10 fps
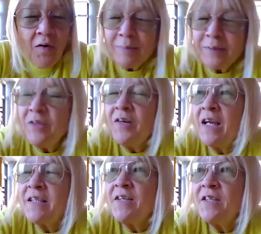No,
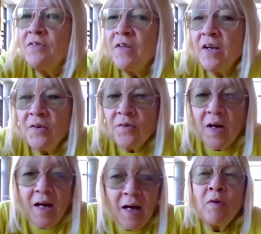absolutely.
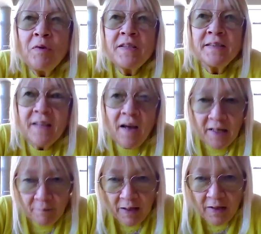And when we were
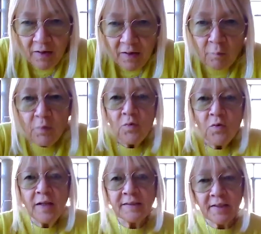designing Make Love Not
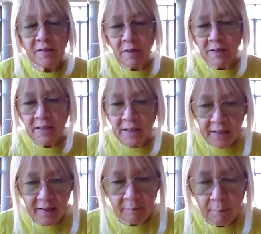Porn, I said to my
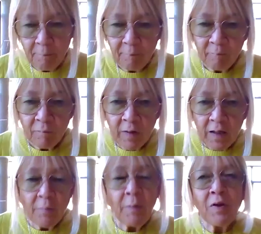team,
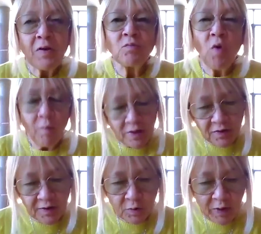because what
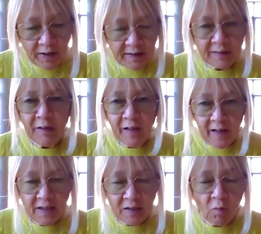we're doing is we are
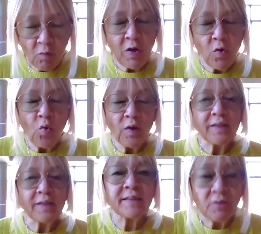spearheading what we
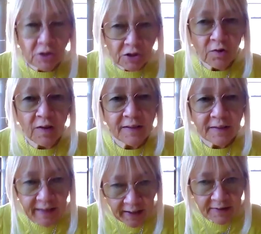call the
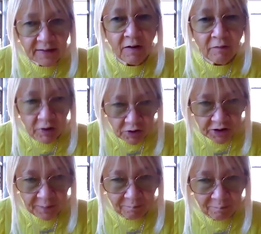social sex
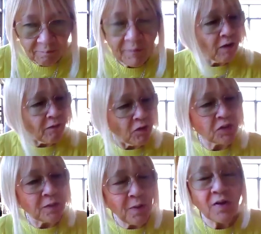revolution. The
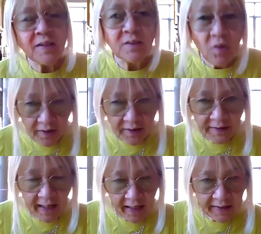revolutionary part is not
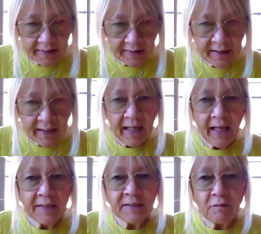the sex,
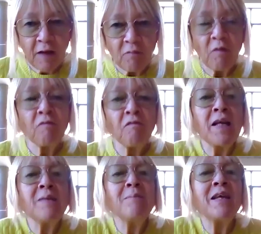it's the fact we're
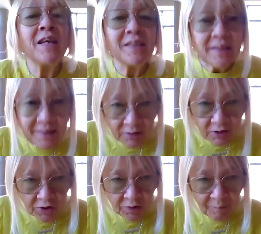finally making it
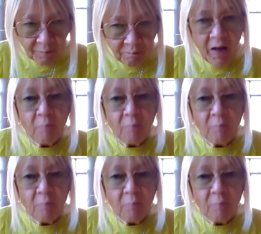social,